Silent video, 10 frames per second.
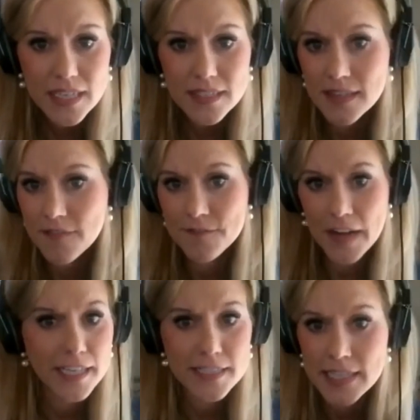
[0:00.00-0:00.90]
finding
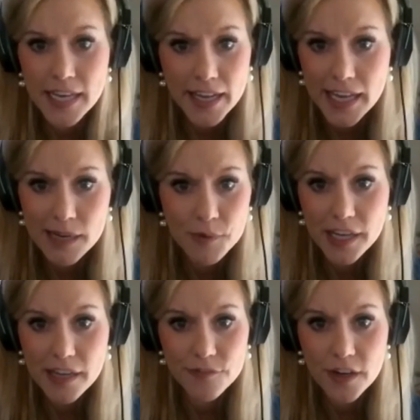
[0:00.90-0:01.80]
a CNN camera to
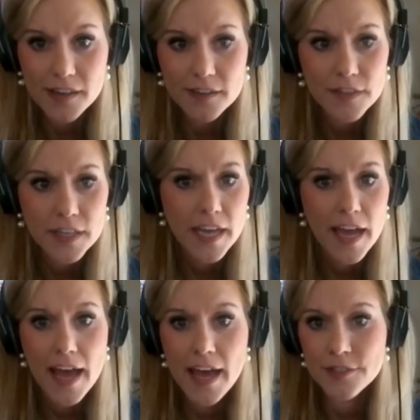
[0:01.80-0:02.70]
get in front of
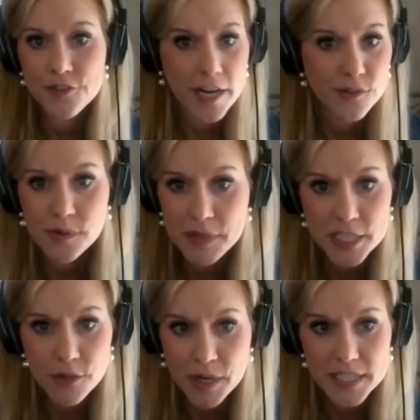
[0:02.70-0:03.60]
yeah. and trying to
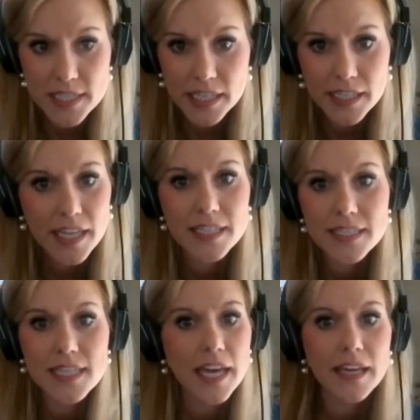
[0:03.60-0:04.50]
impeach our president. And
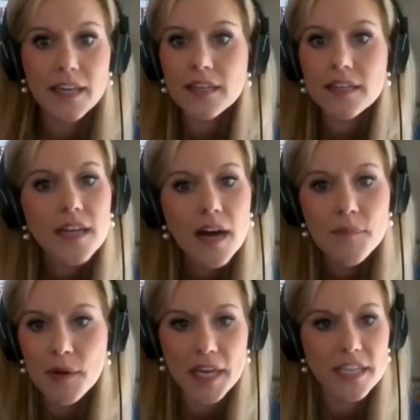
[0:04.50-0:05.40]
it's like,
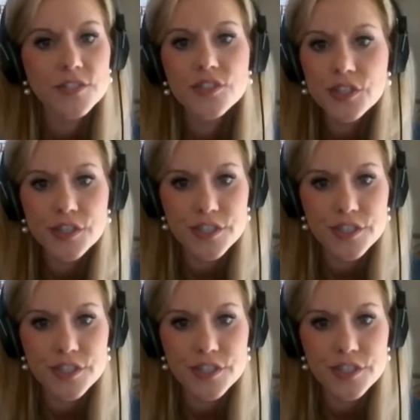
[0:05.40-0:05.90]
come on, man, do your